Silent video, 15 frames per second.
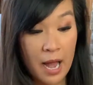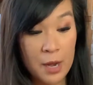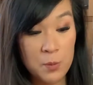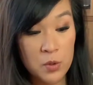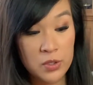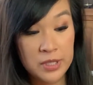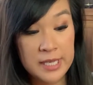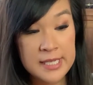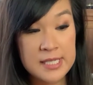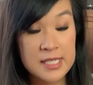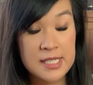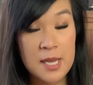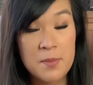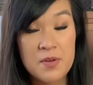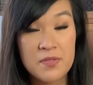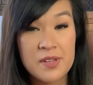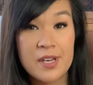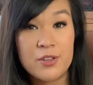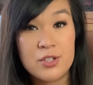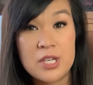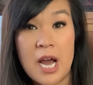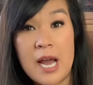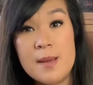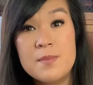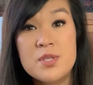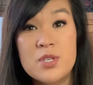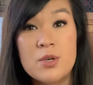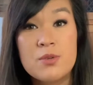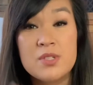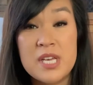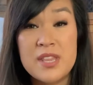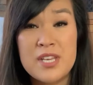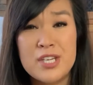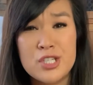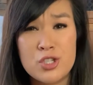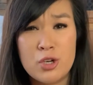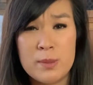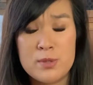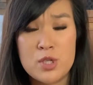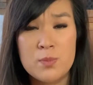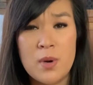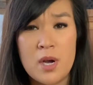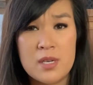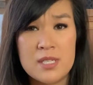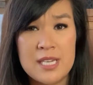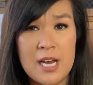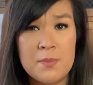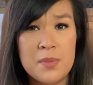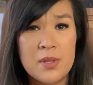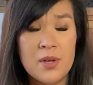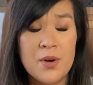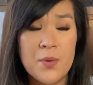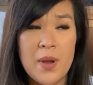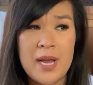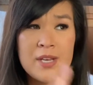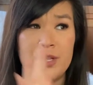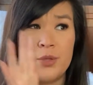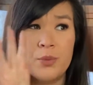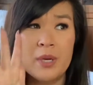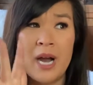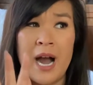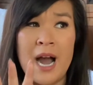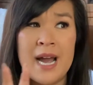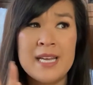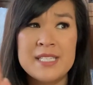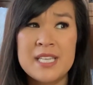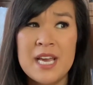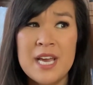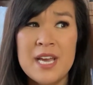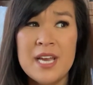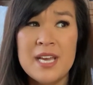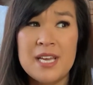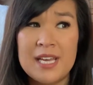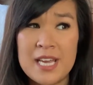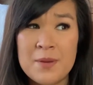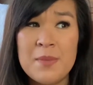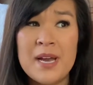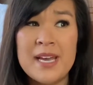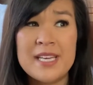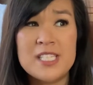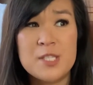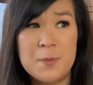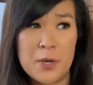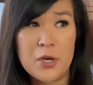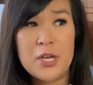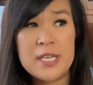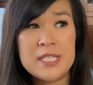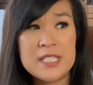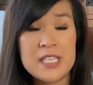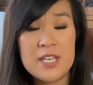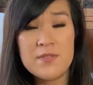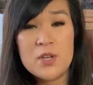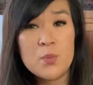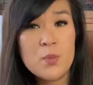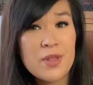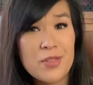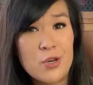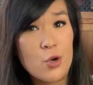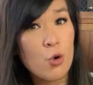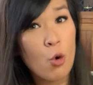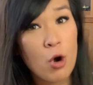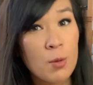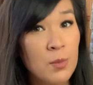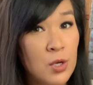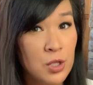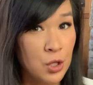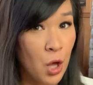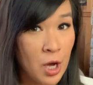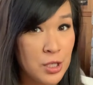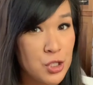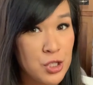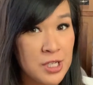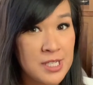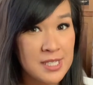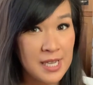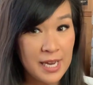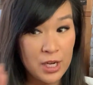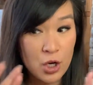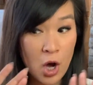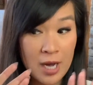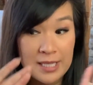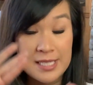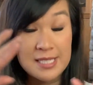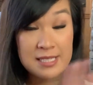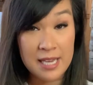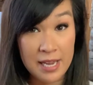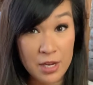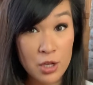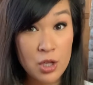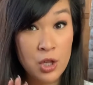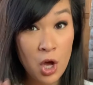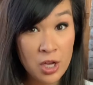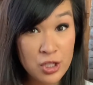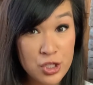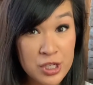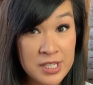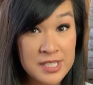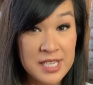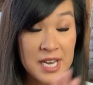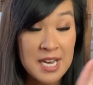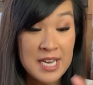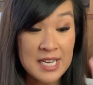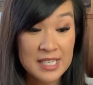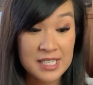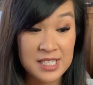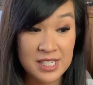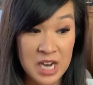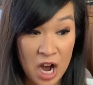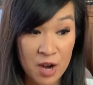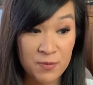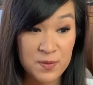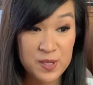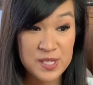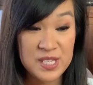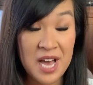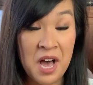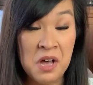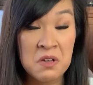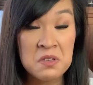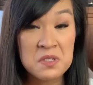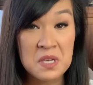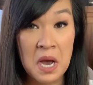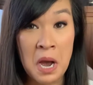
I will list some of the other time zones in the description box down below, and you guys, in my experience, even with normal launches, like not sale launches, stuff sells